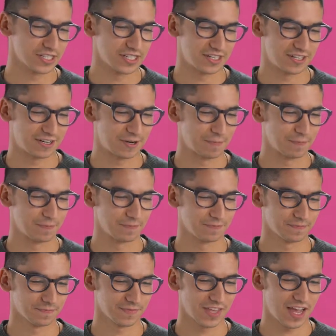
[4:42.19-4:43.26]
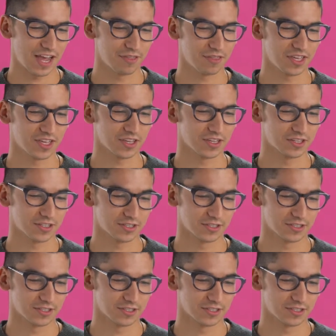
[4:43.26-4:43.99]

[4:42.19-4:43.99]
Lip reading: I think